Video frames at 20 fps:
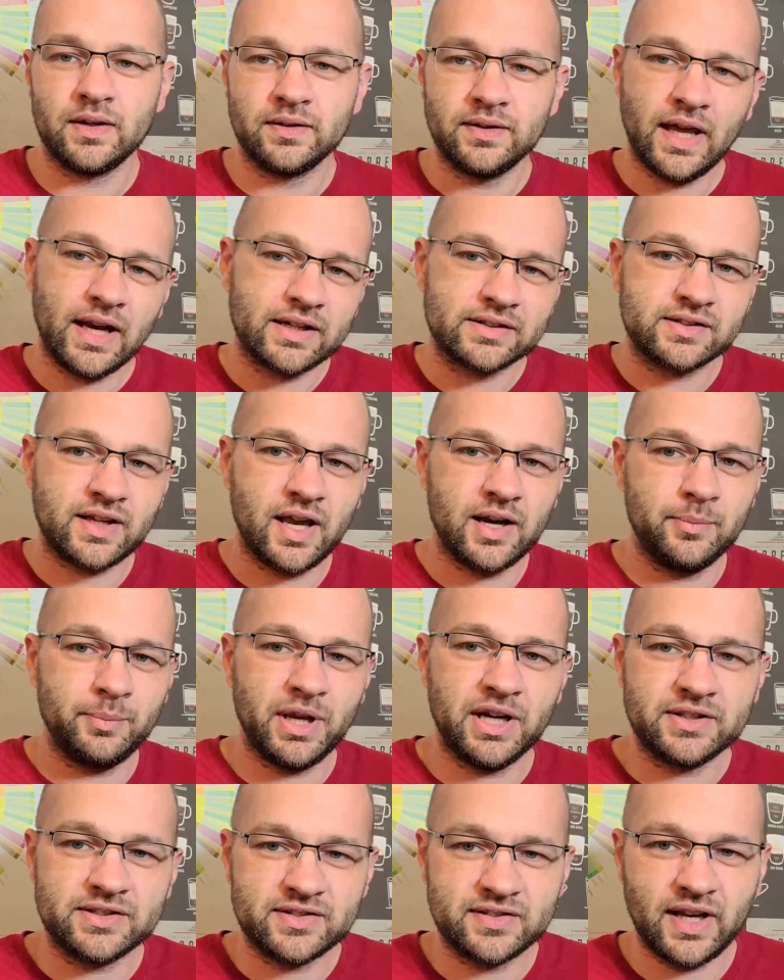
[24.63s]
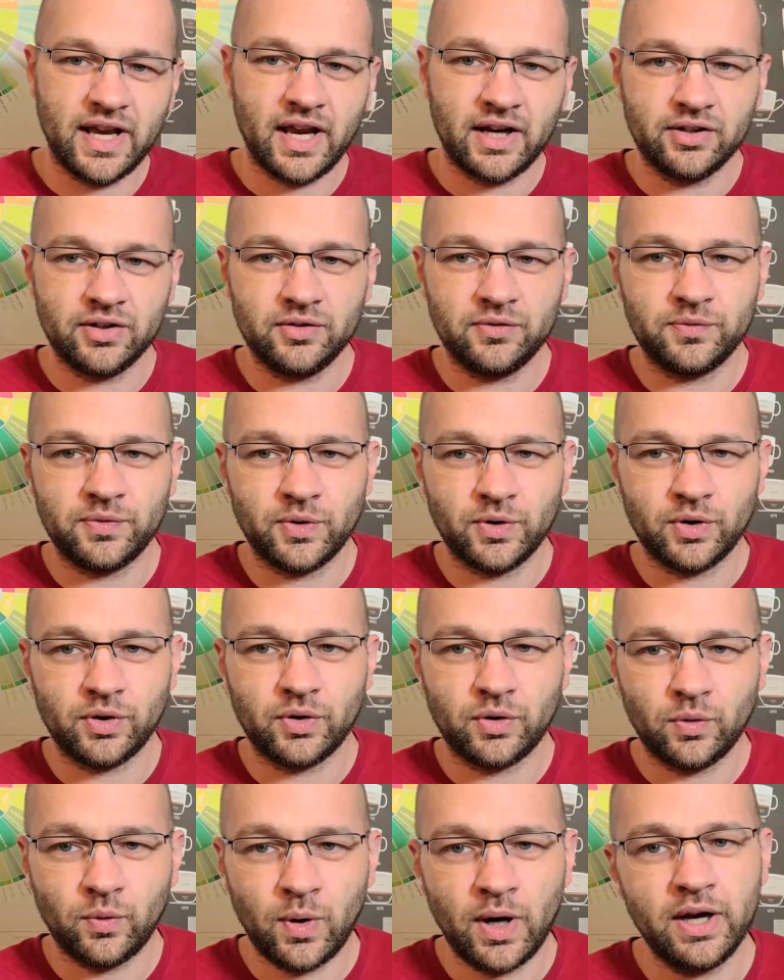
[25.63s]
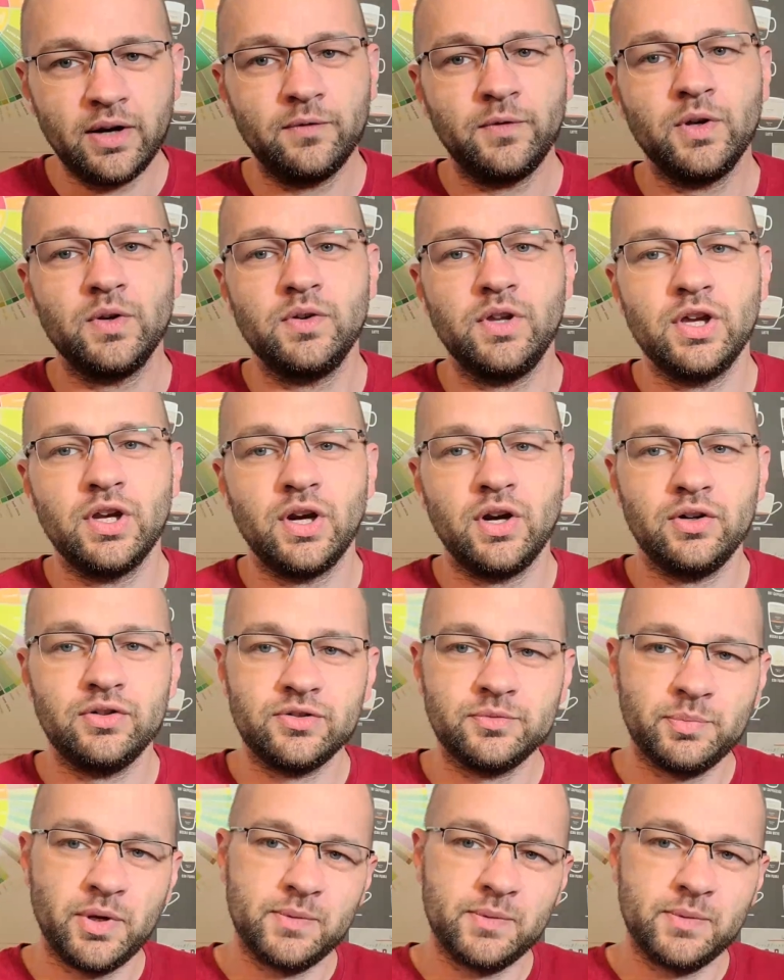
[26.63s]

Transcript: That has kind of been a standard for quite a few years.